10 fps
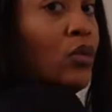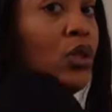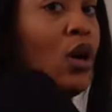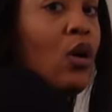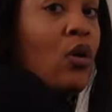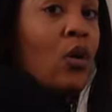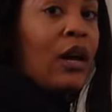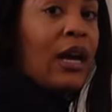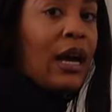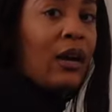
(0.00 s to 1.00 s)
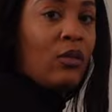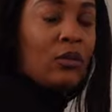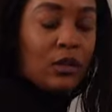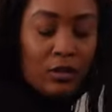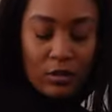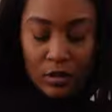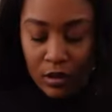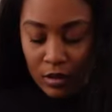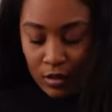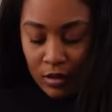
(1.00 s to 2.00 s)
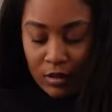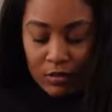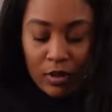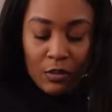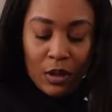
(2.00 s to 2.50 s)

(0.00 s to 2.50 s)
So I don't wanna, hold on. Wait a